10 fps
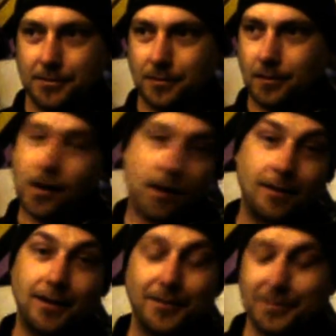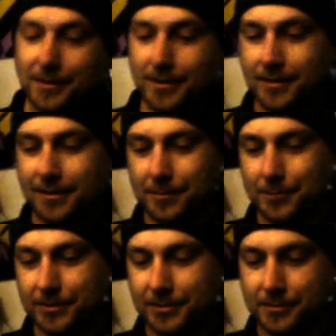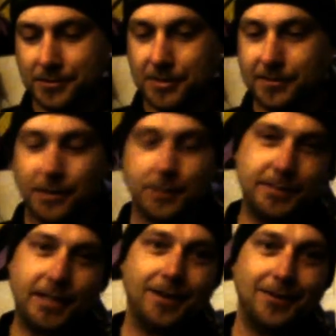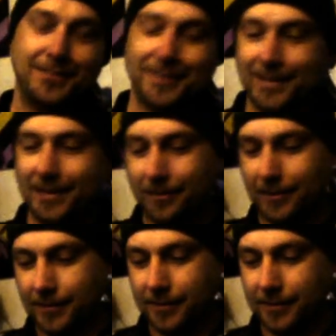Oh yeah, Ben, he's talking to, I